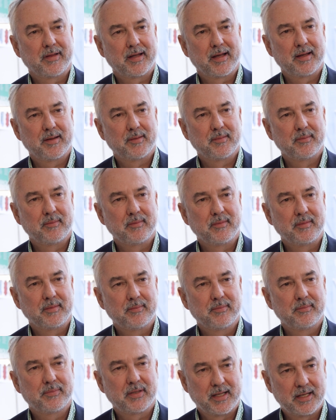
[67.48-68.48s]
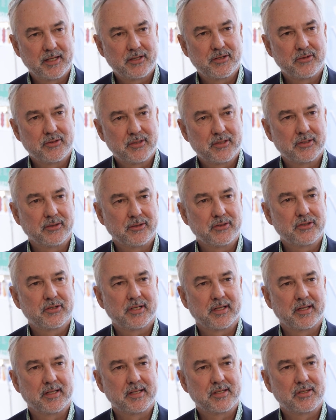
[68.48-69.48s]
that Planetary
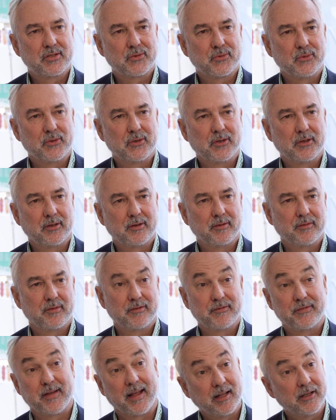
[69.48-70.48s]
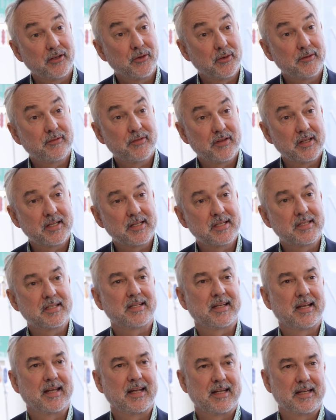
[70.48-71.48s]
Solutions saw the value of this
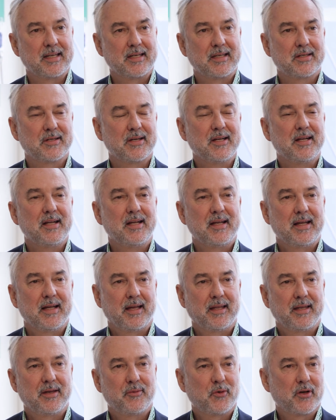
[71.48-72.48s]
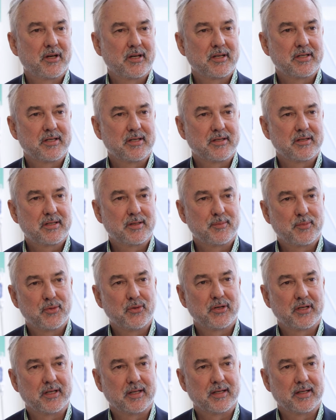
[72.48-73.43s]
and, and then wanted to support